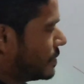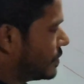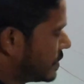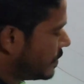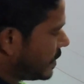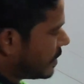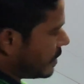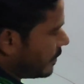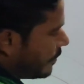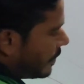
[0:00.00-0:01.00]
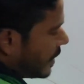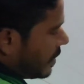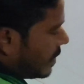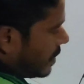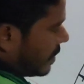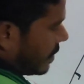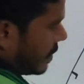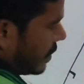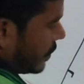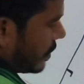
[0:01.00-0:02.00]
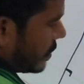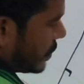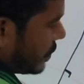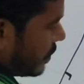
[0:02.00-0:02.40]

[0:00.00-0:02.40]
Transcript: So similarly I have to also